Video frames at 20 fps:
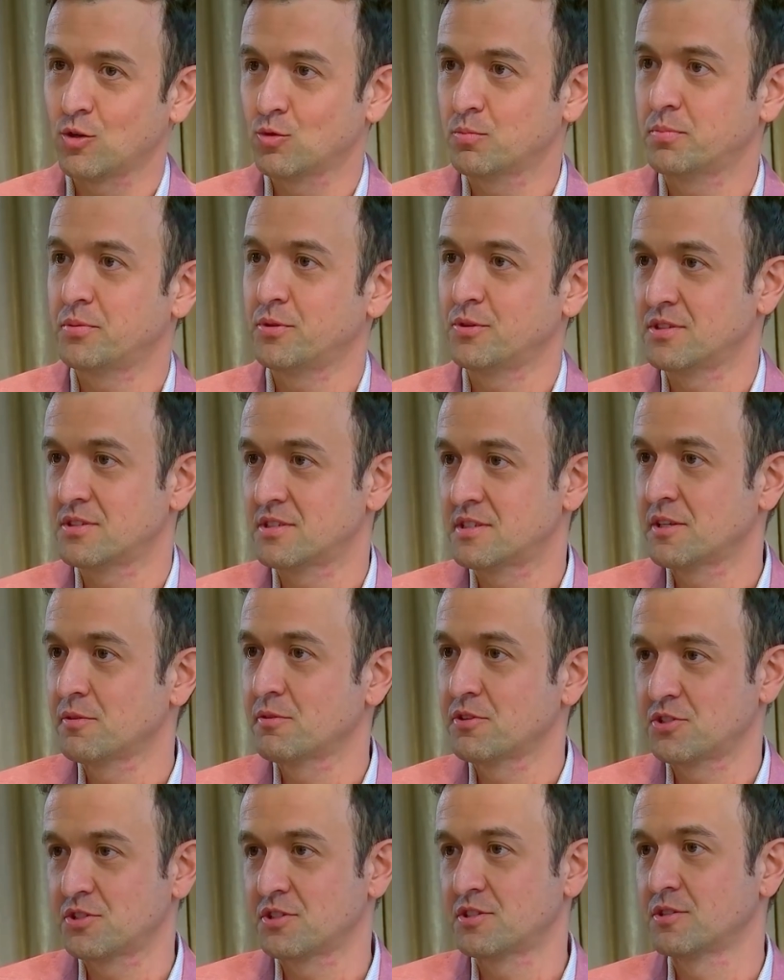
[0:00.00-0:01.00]
help you
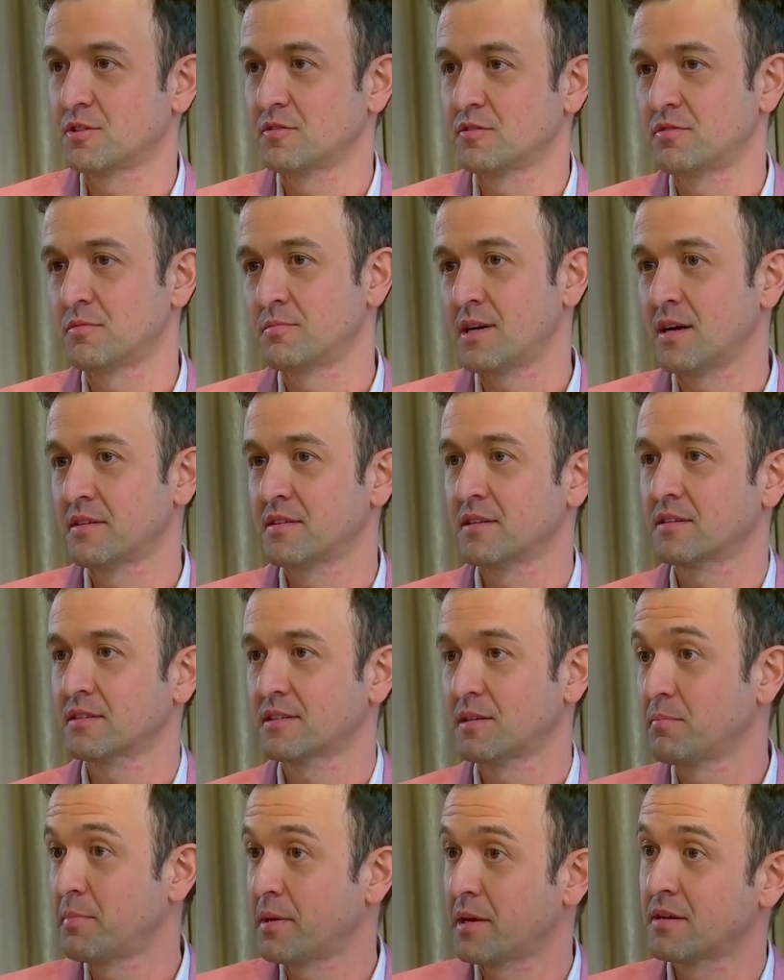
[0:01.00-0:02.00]
distinguish yourself from other
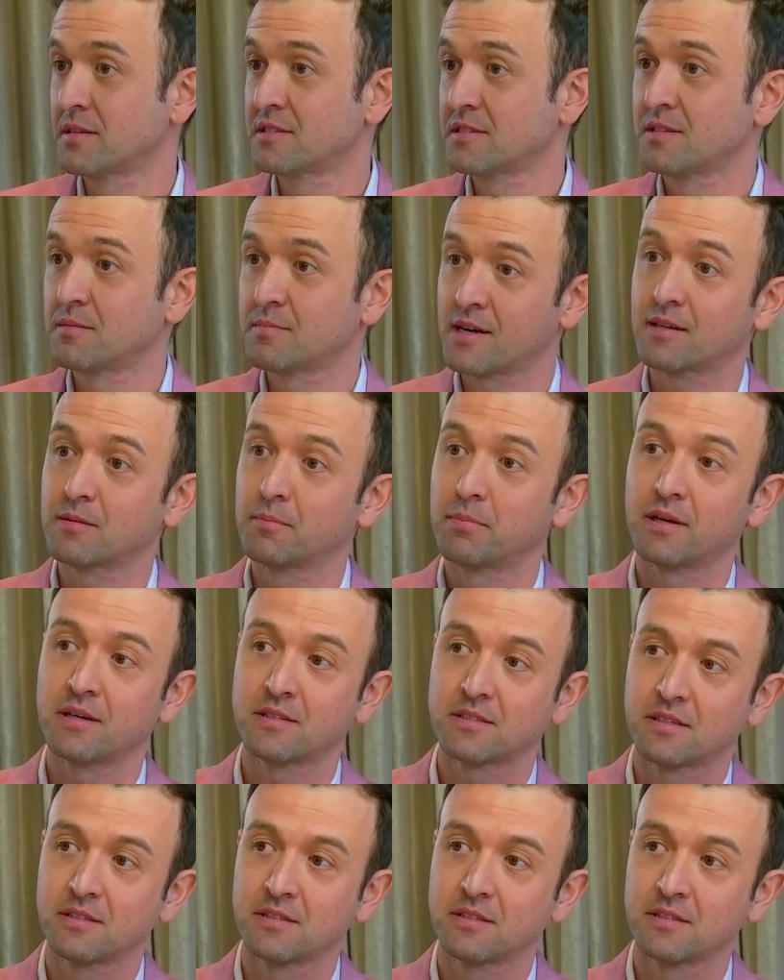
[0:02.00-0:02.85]
competitors in the marketplace,